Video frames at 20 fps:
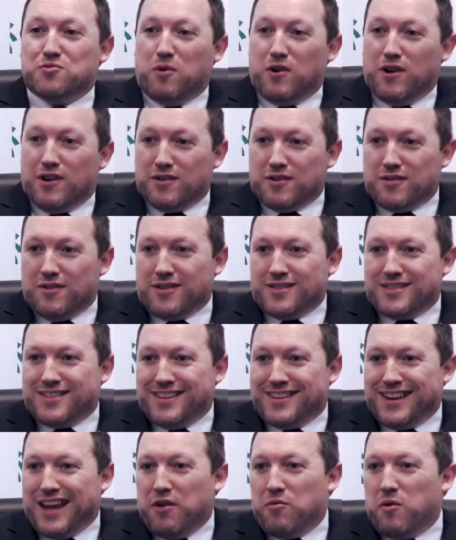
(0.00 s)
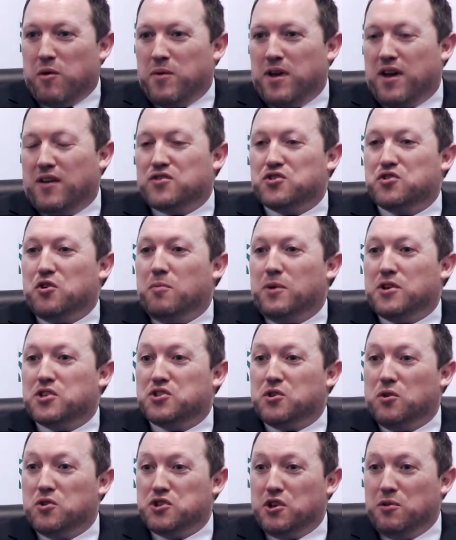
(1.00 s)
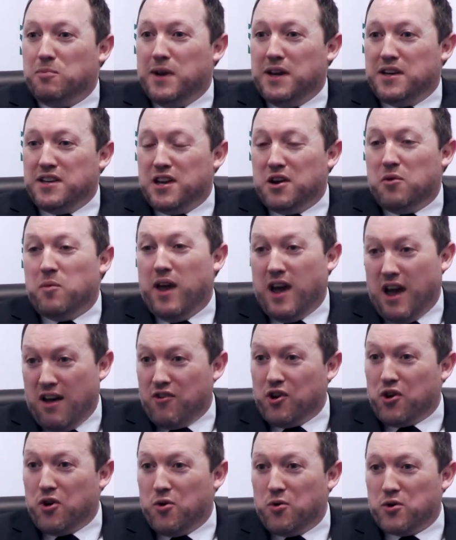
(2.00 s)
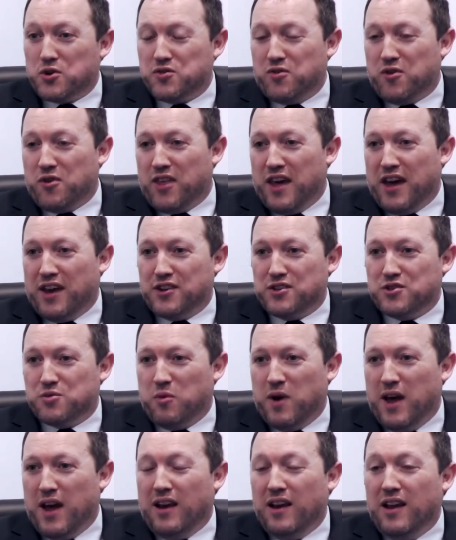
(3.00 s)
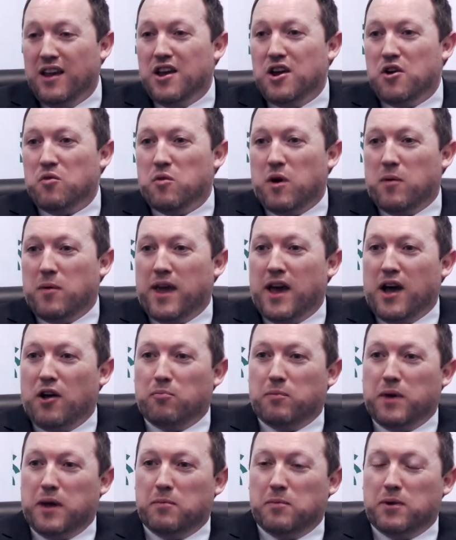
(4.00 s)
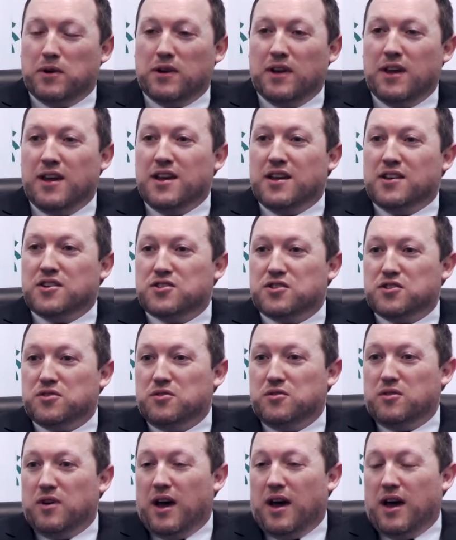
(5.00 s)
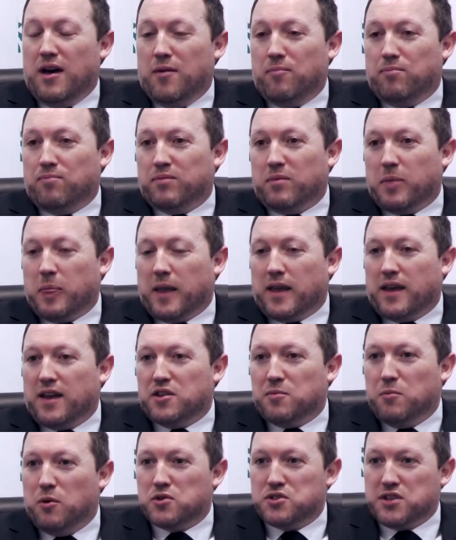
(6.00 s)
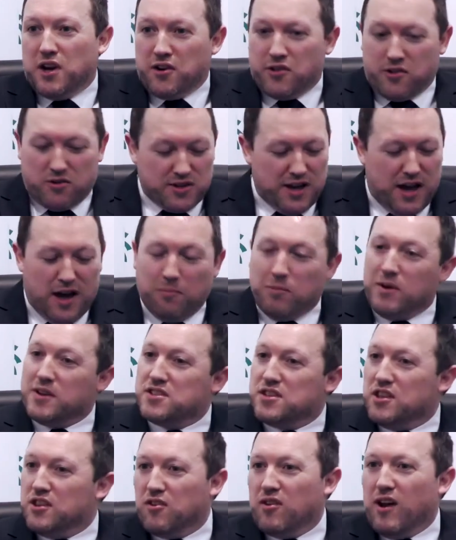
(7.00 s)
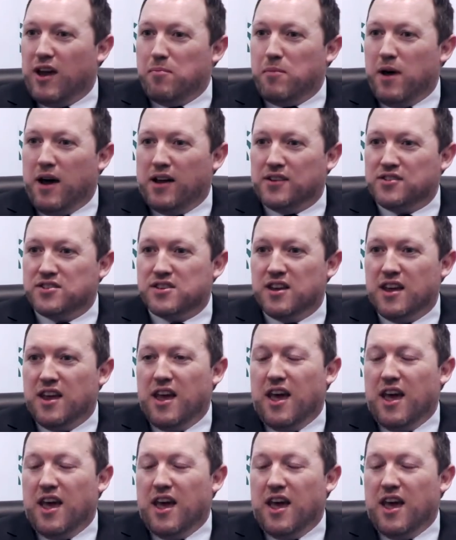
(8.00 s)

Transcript: world today where we have so much social media, we have a course for that as well, where we help people to get the most out of their tablets and their iPads.